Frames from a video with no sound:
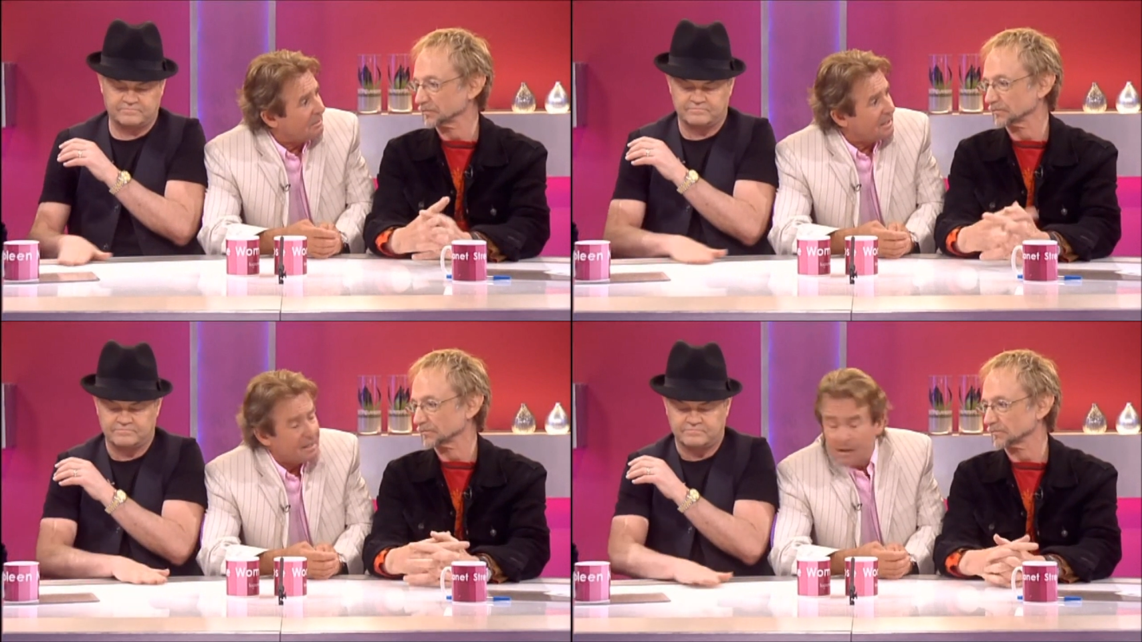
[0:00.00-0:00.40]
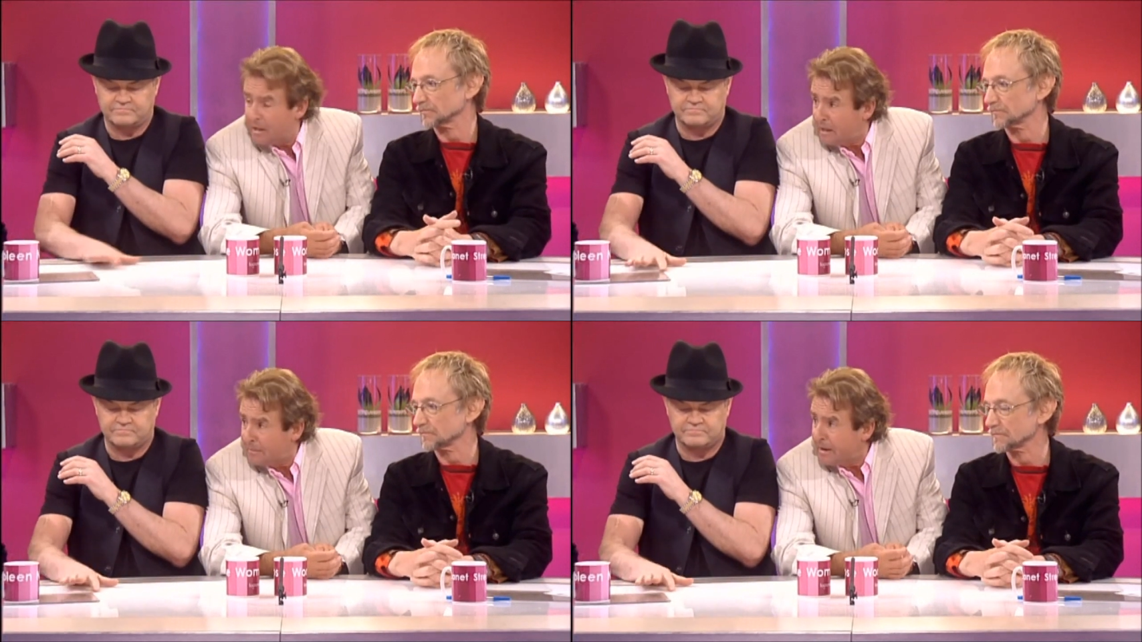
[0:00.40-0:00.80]
Speaker 1: I mean, in, in
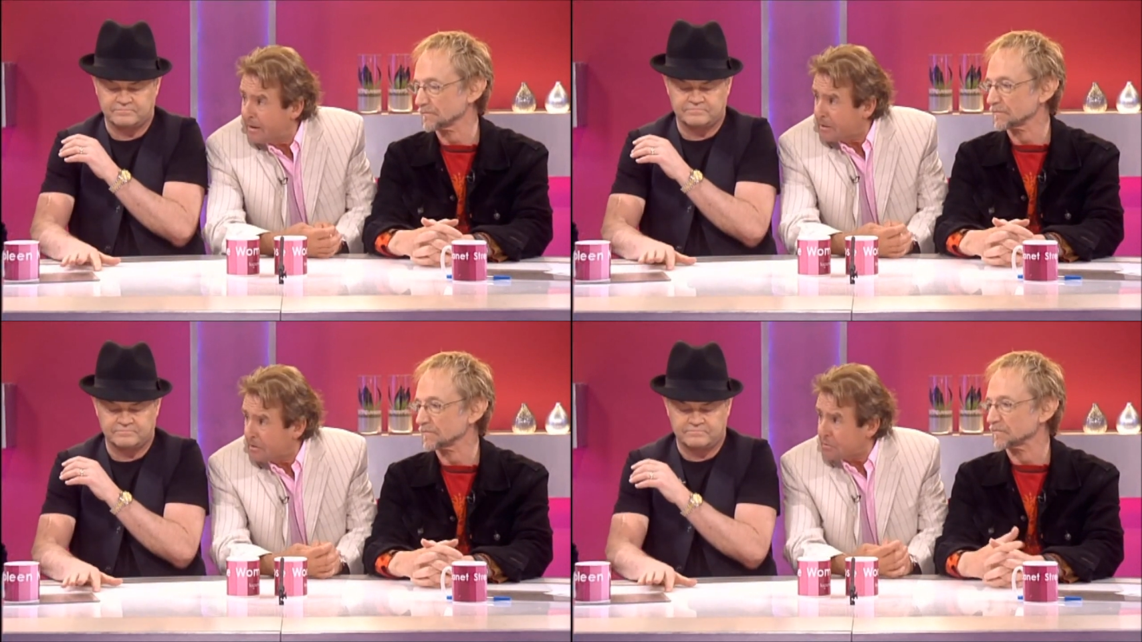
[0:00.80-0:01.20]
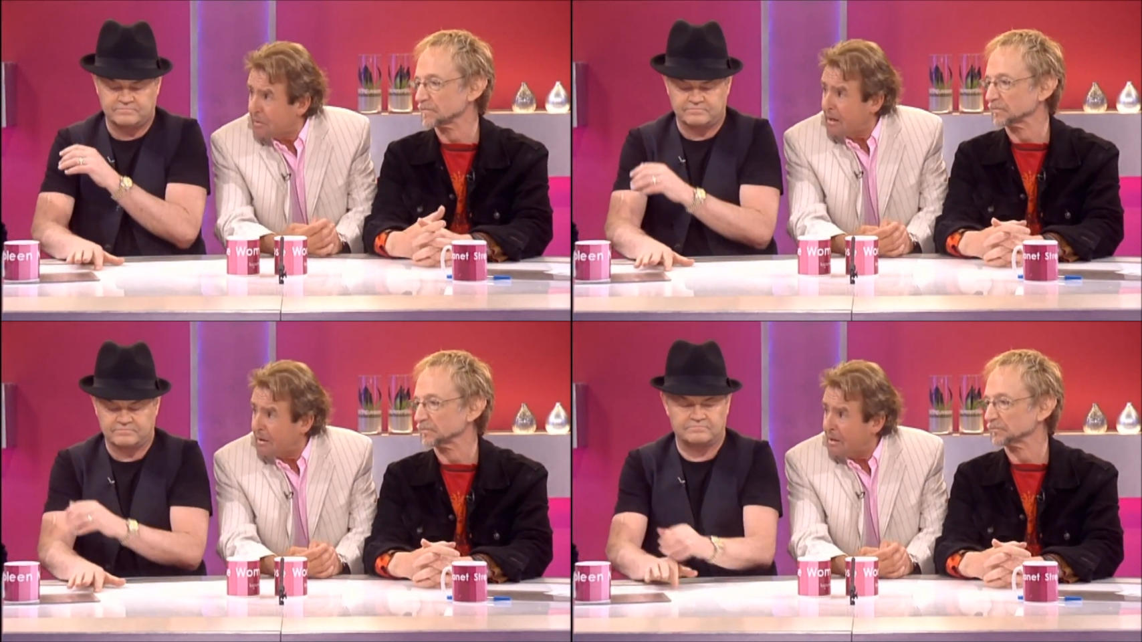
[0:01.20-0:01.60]
America as
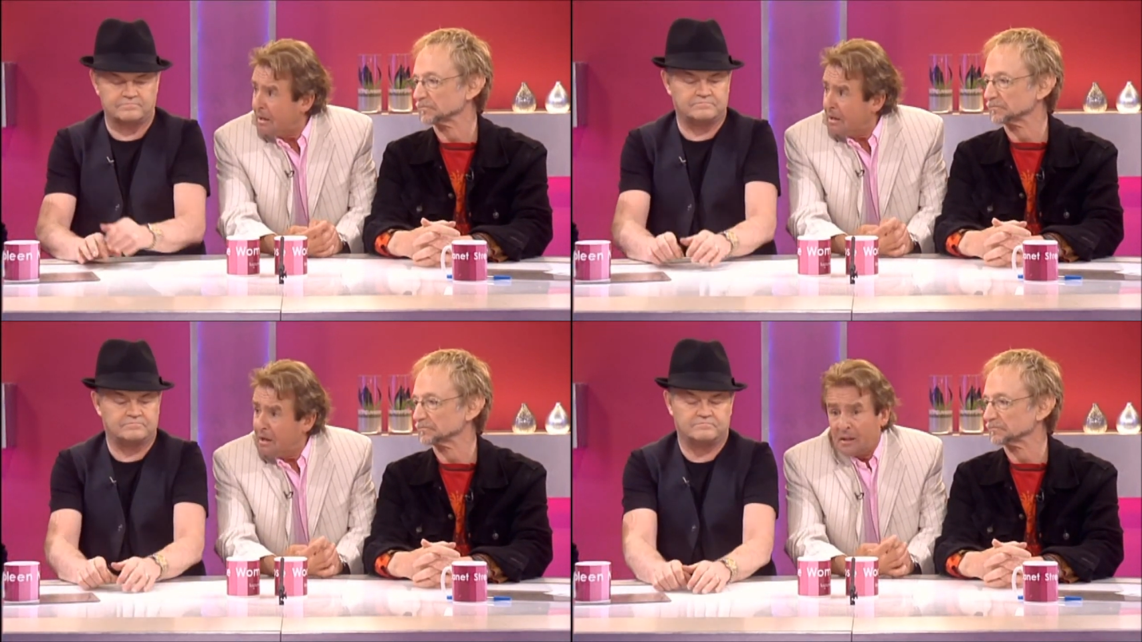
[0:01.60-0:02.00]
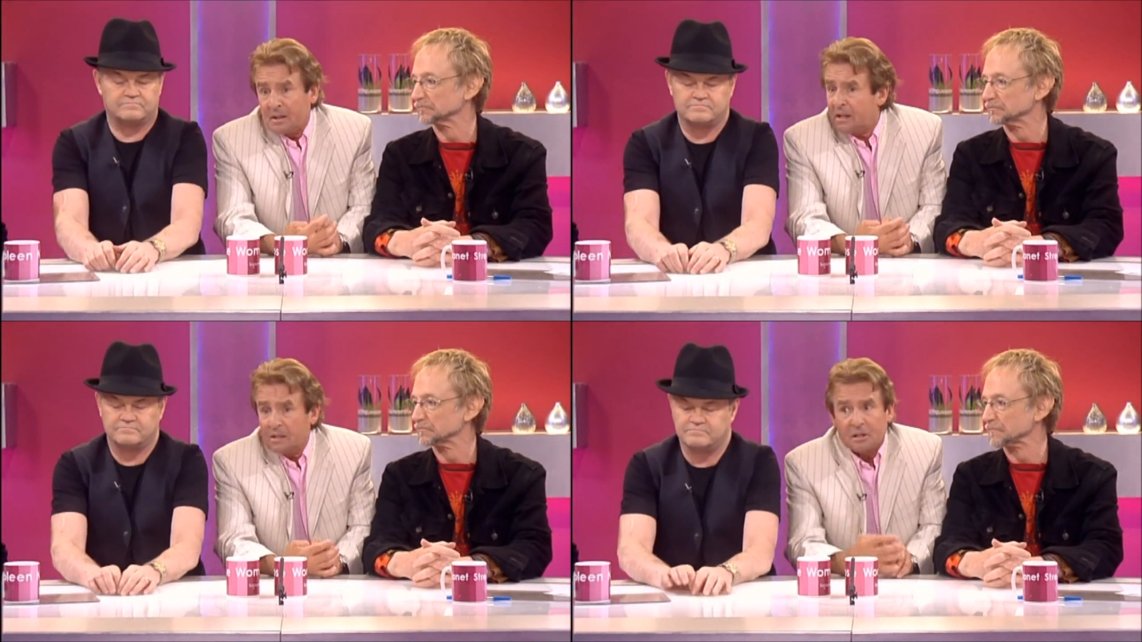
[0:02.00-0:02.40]
well. Yeah. And the
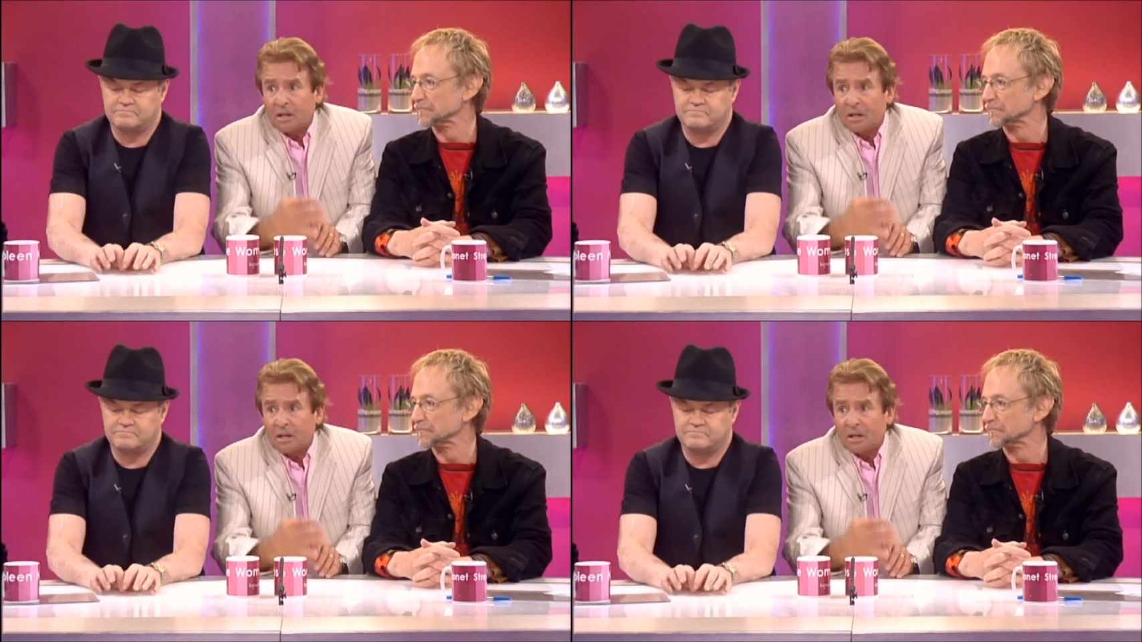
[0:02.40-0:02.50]
kids are